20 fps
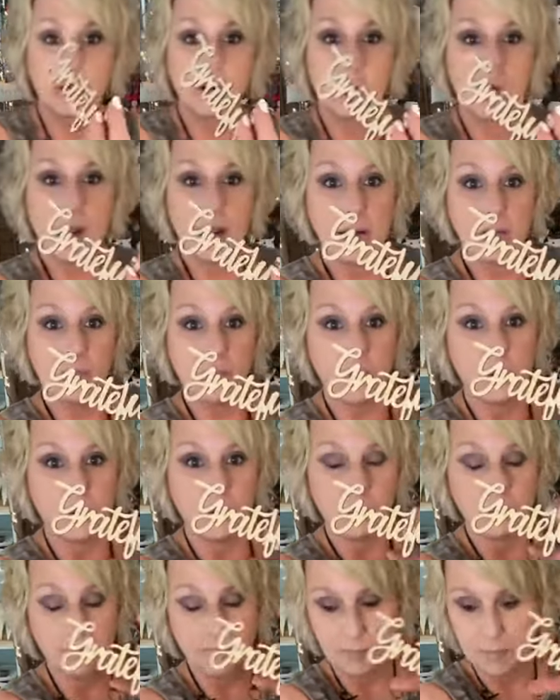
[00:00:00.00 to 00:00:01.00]
Grateful.
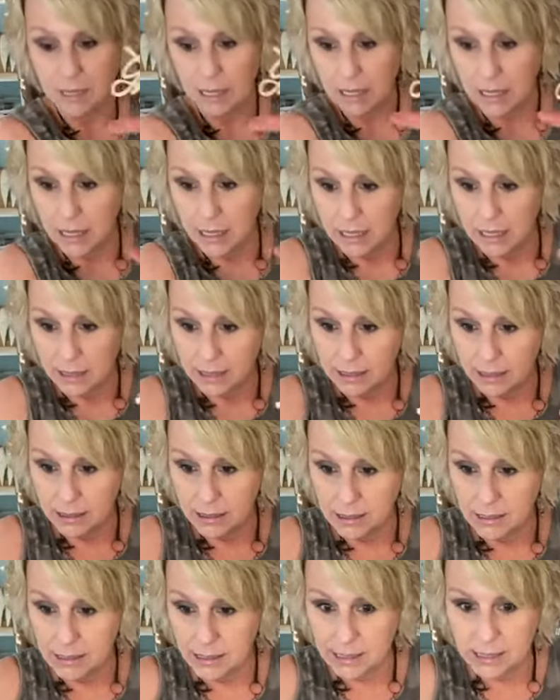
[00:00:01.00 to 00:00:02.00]
Now
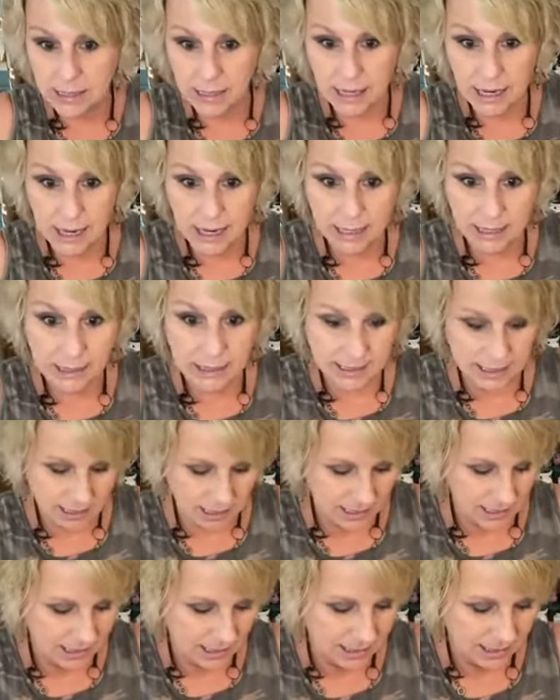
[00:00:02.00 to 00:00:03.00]
this is the
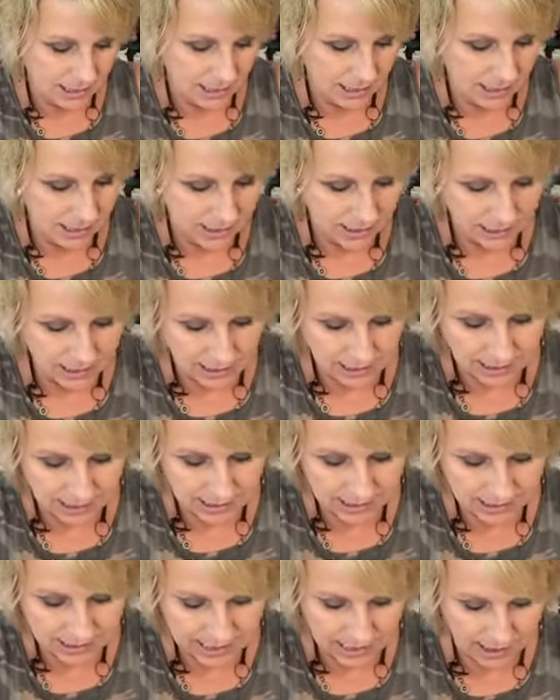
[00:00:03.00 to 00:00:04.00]
next
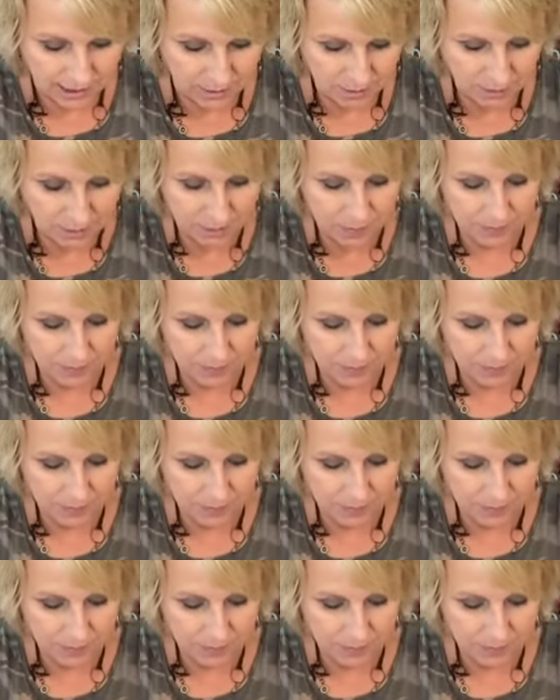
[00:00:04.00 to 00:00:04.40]
step